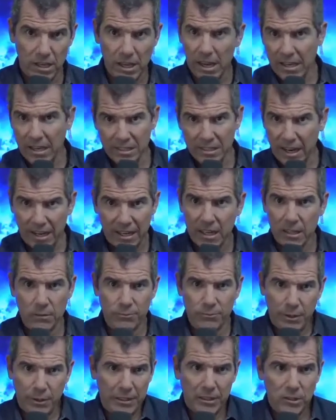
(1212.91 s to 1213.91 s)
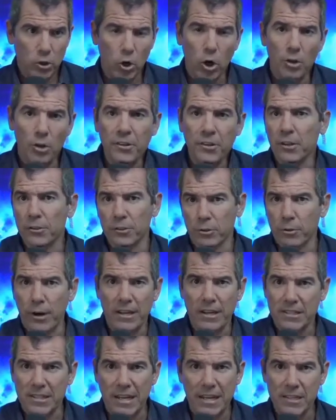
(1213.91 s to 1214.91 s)
He has that. He can fucking call Neil
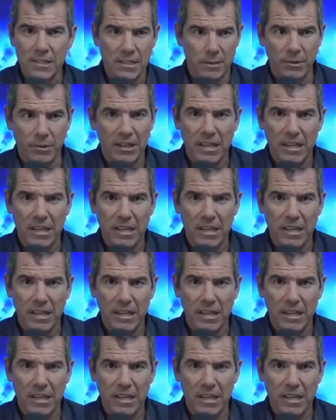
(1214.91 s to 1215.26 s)
deGrasse Tyson.